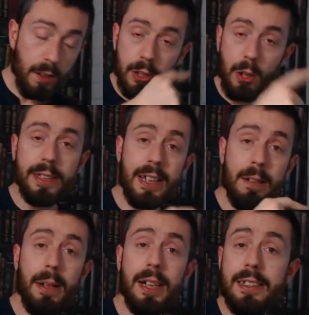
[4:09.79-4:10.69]
So it's the
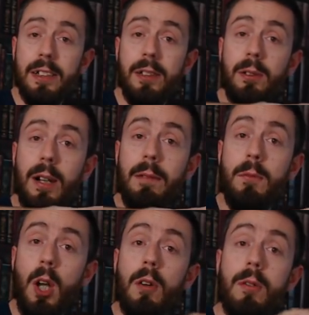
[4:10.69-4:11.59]
ability to um,
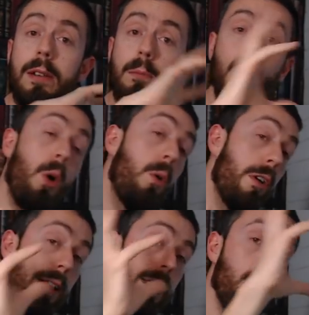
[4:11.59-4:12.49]
not only put all
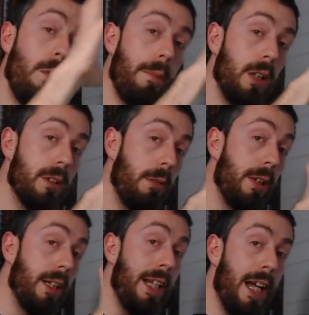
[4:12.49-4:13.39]
your eggs in one basket
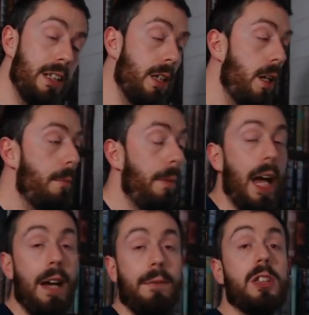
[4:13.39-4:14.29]
with a N A S, but
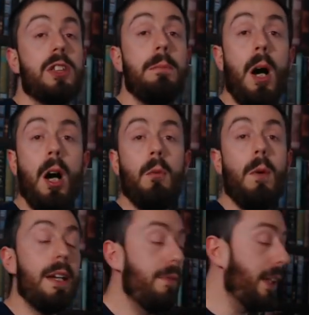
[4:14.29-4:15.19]
have a smart
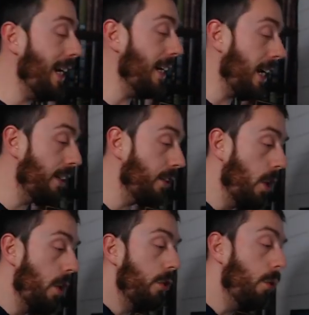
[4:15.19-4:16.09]
way for that N A S
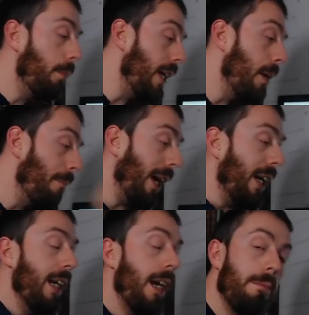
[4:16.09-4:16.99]
to be
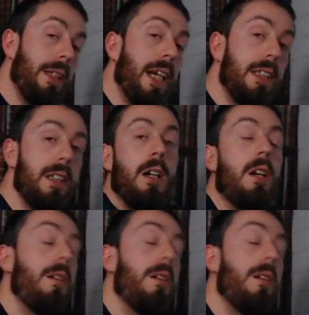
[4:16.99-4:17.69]
backing up data